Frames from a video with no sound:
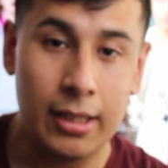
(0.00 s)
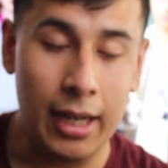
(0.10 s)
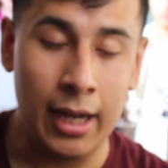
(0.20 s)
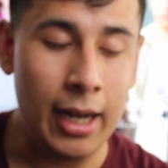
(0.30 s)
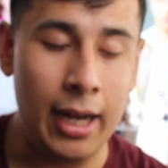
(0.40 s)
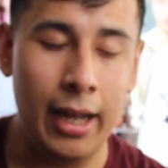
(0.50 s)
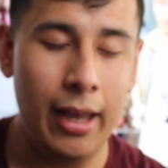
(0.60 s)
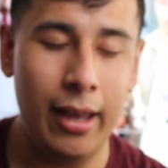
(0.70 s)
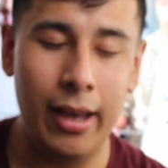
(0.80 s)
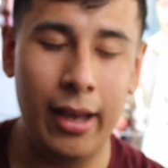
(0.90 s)

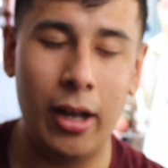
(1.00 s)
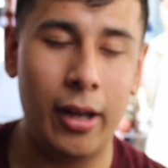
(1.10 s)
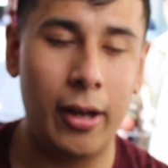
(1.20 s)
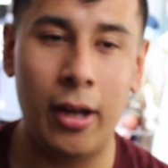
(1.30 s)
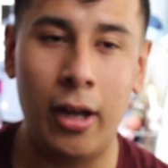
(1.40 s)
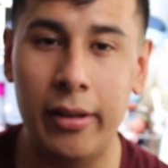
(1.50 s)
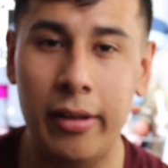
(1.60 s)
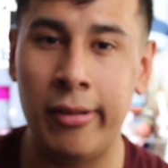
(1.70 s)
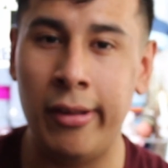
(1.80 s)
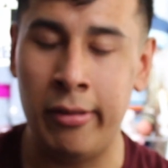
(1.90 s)
all
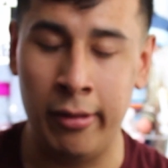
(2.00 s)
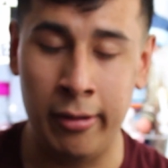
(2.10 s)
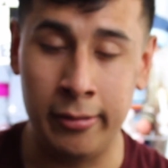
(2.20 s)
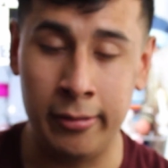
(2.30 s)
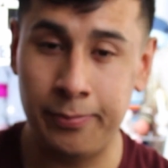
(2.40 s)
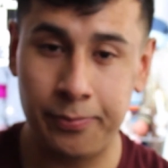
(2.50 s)
this leads into